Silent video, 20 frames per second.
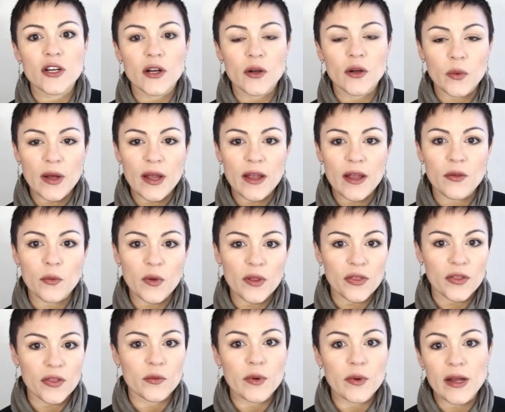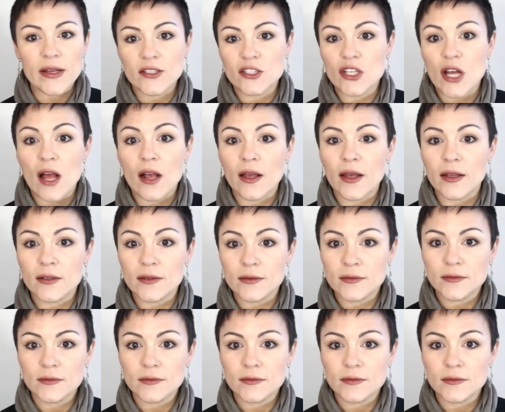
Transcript: her with the right shotgun?